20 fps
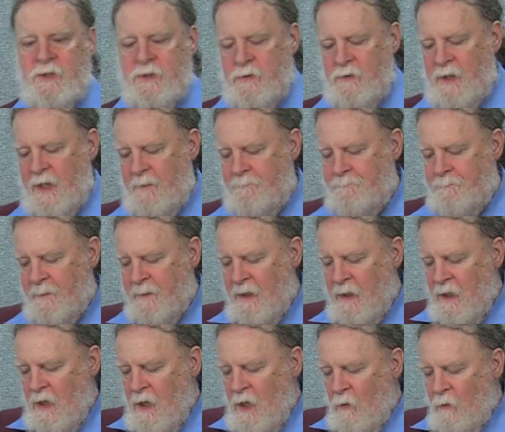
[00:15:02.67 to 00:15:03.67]
is her name,
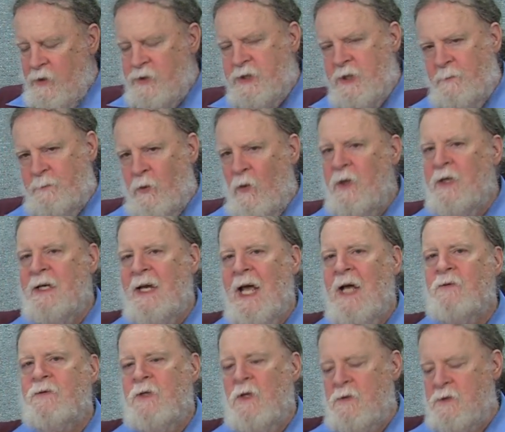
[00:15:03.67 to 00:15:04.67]
when she pointed
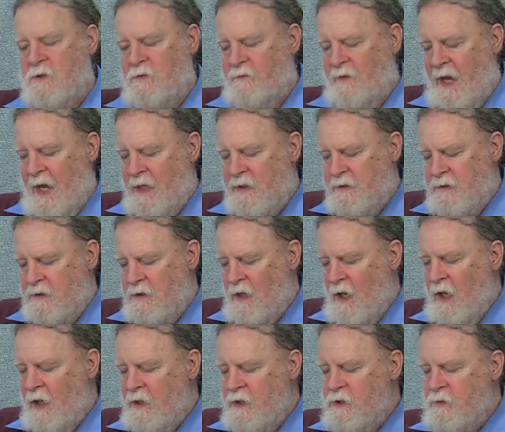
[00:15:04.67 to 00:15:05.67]
out those facts,
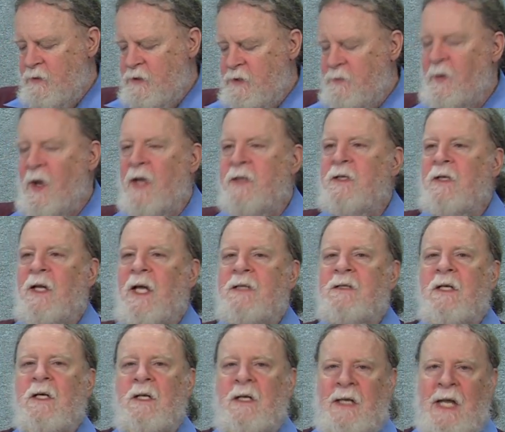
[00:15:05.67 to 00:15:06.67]
Collins responded
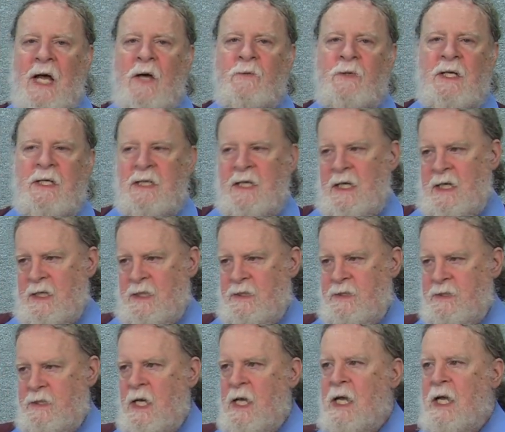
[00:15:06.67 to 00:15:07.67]
like the clown he
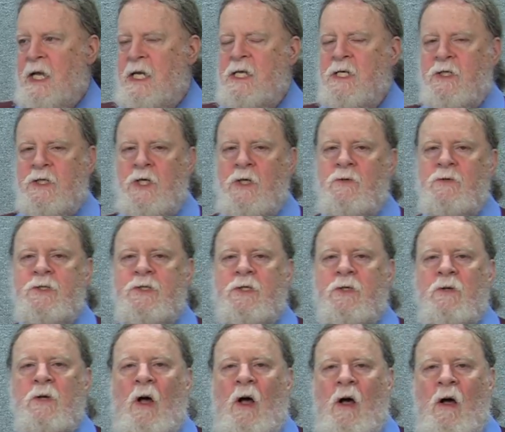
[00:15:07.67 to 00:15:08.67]
is. He accused
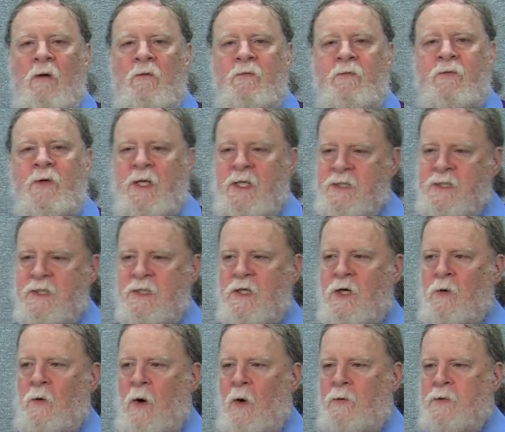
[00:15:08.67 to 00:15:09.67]
her of, this is a
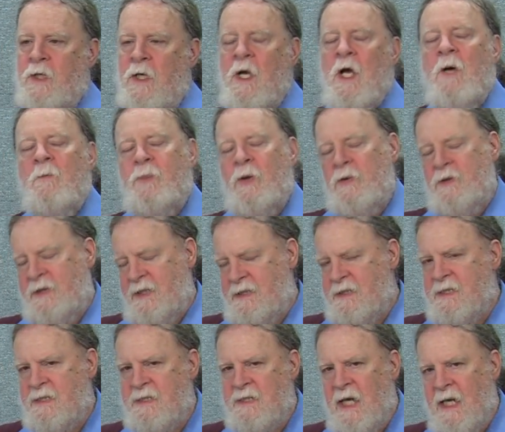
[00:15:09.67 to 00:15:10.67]
quote,
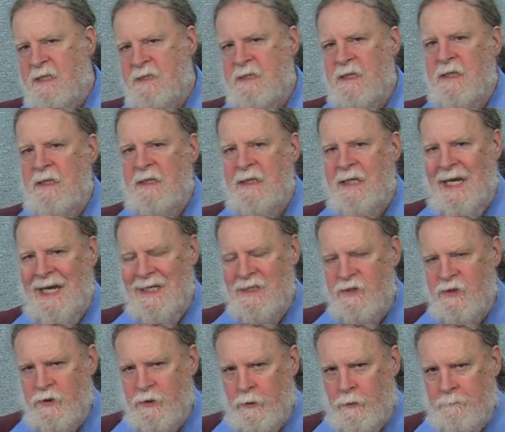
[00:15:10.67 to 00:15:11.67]
politicizing
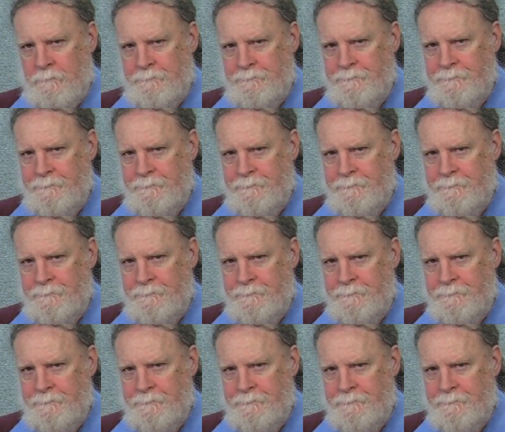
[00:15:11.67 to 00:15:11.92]
cancer.